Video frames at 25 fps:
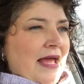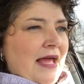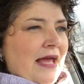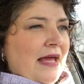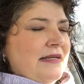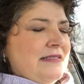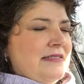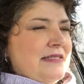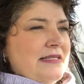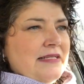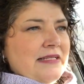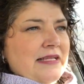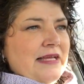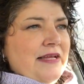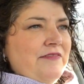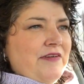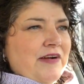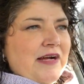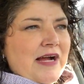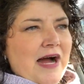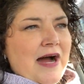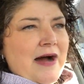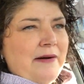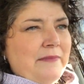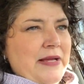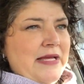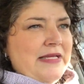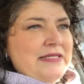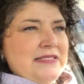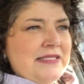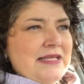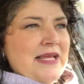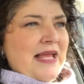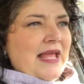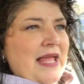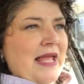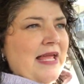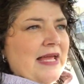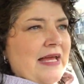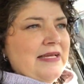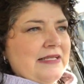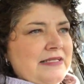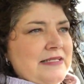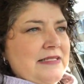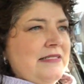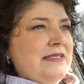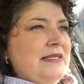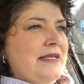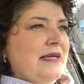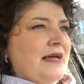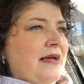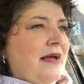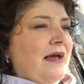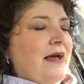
and to leave a comment and